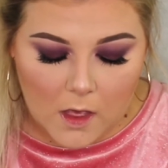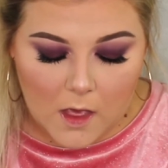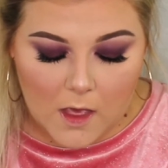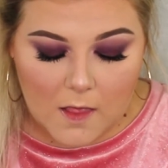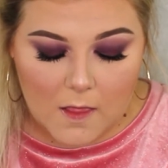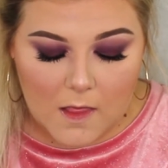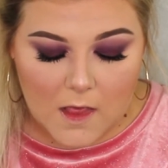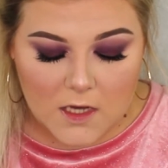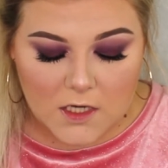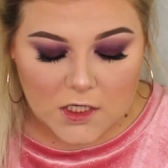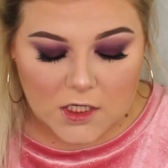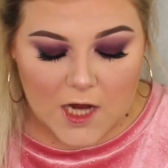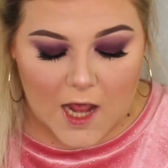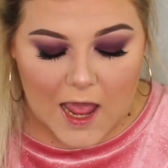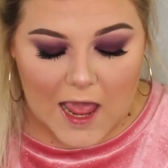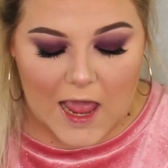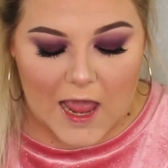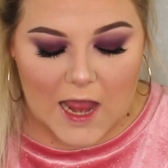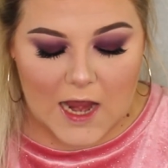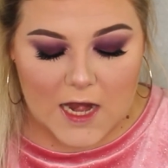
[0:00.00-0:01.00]
in the
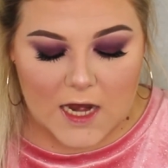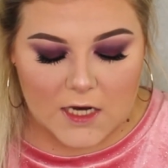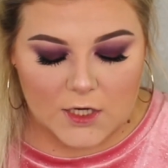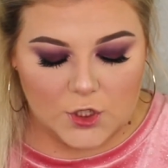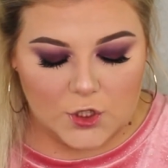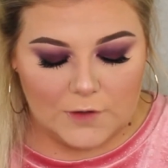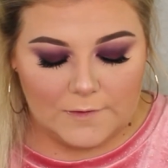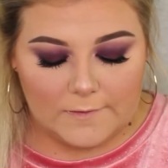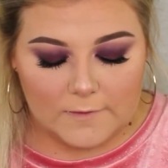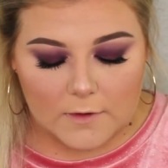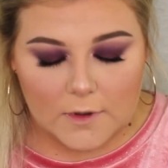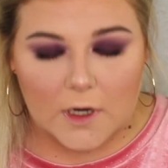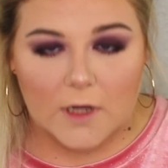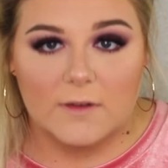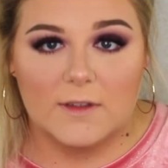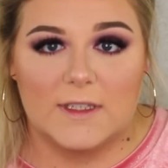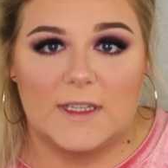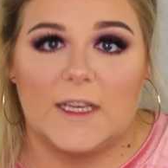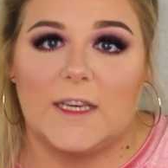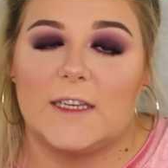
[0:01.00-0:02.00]
shade
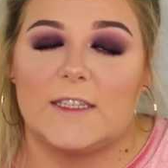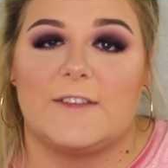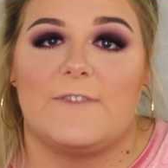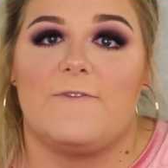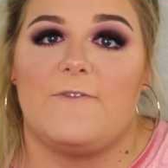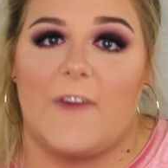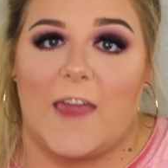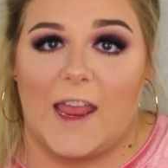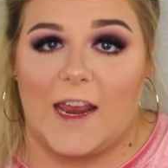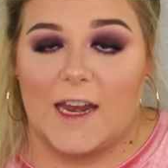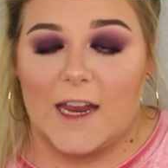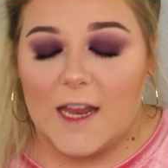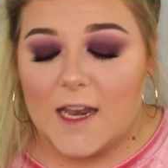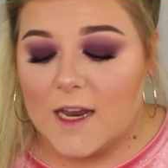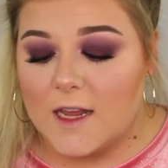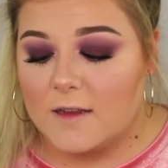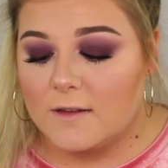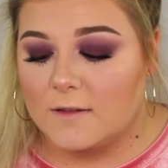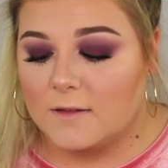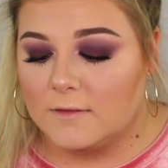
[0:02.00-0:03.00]
2406
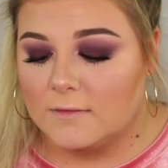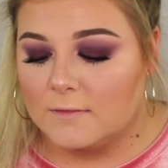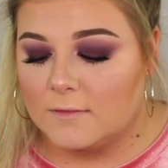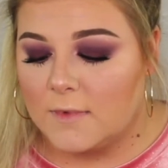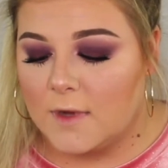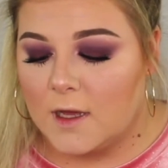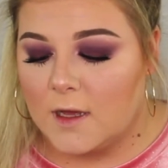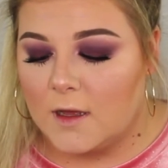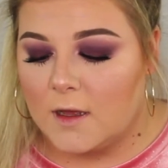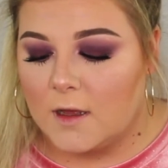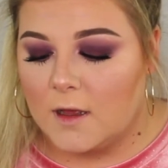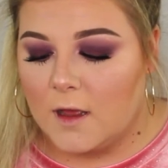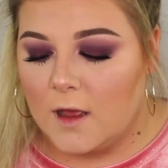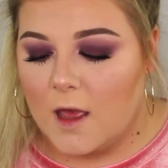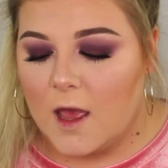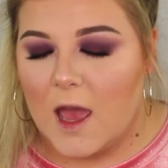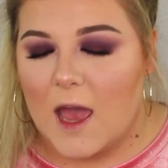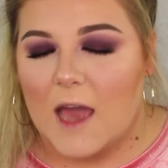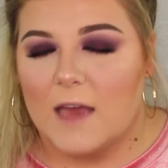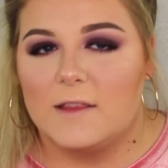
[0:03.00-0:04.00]
Faded.
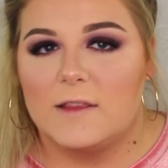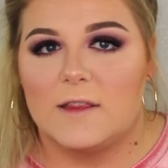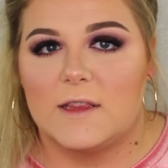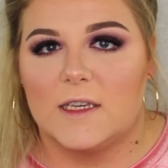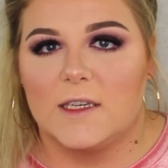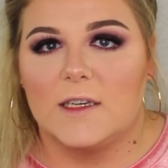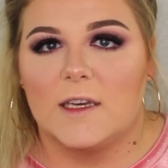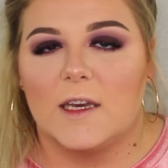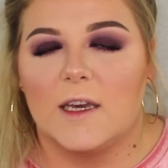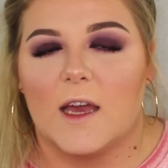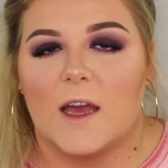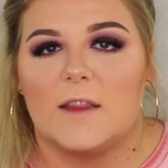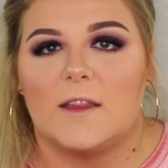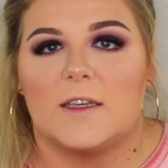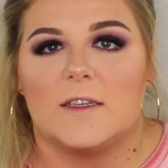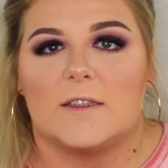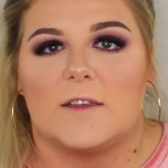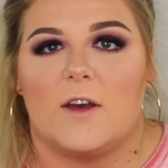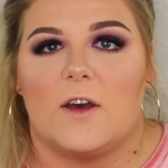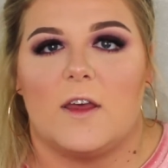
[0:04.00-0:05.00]
I think I got
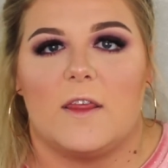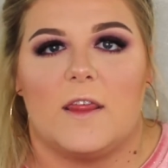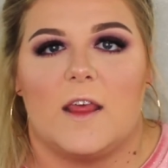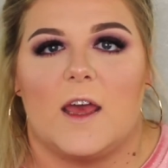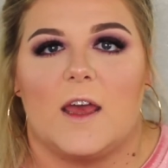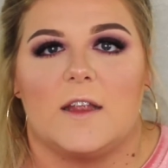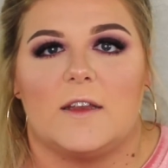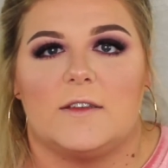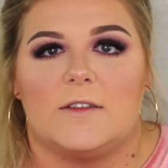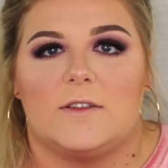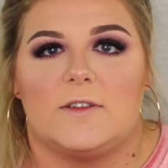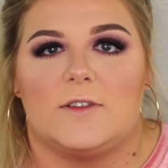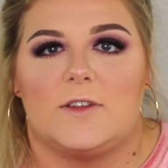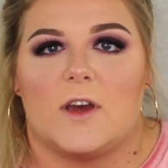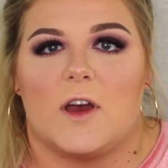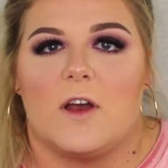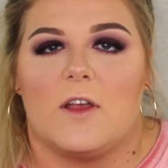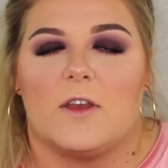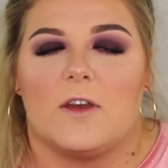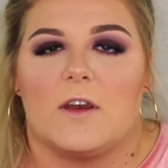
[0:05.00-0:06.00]
this on that
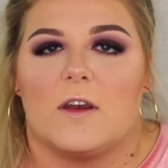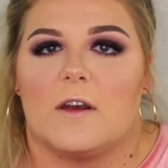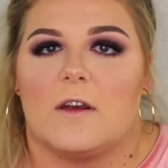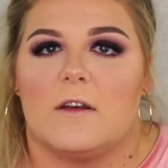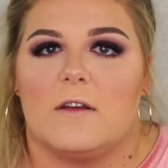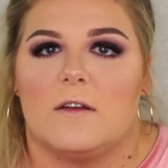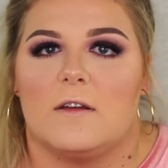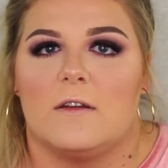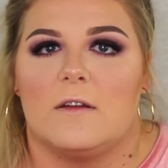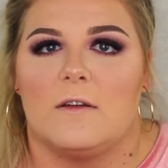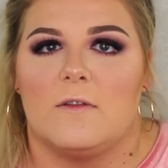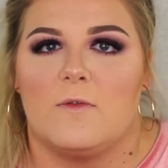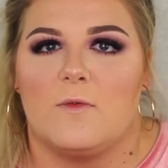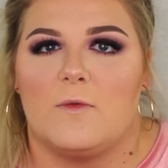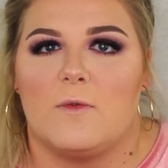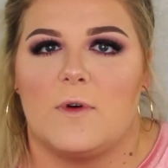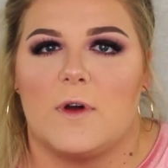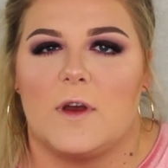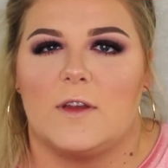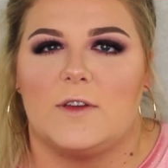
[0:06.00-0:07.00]
dollar
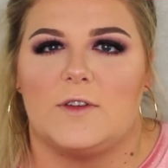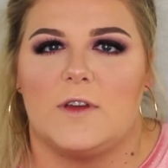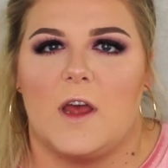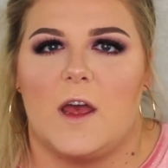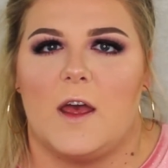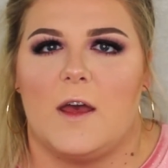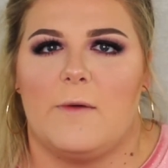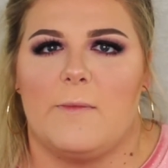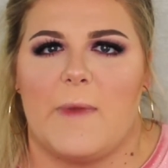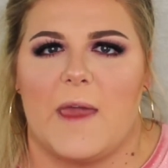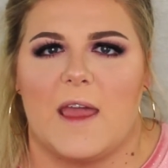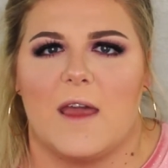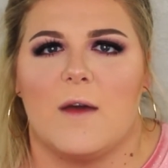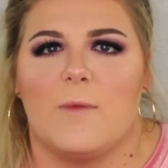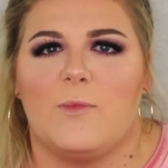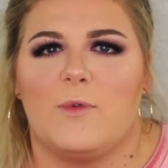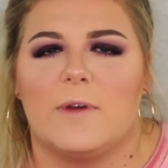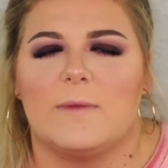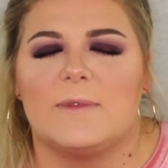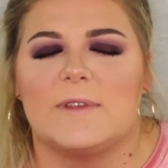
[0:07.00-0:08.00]

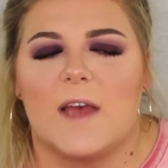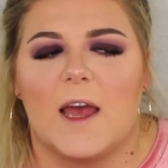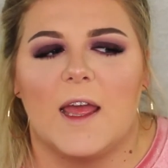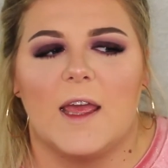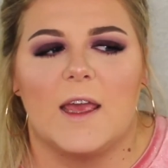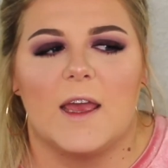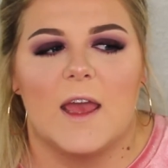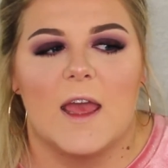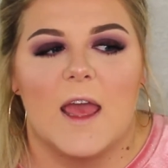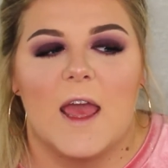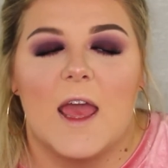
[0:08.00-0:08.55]
makeup website.